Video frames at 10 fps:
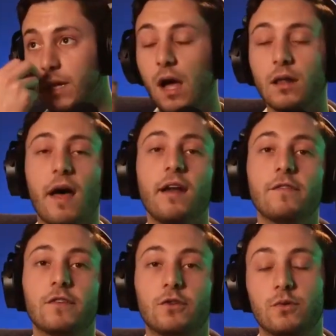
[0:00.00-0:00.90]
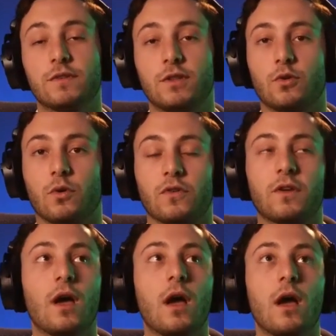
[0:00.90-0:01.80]
a lot of the students in the course
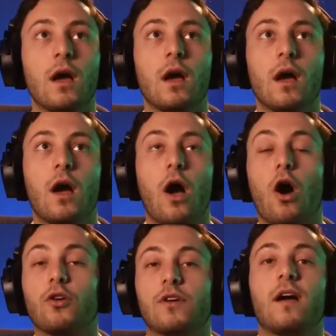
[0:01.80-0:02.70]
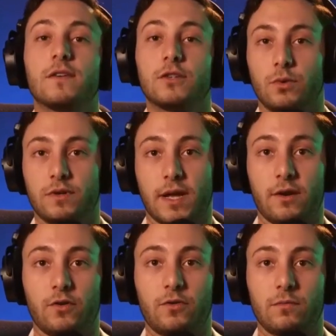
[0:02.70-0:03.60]
are not visual
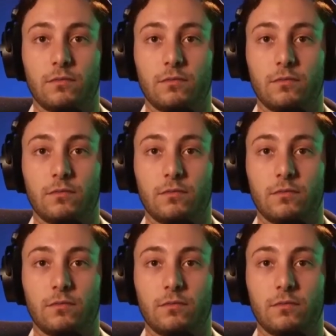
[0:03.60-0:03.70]
designers,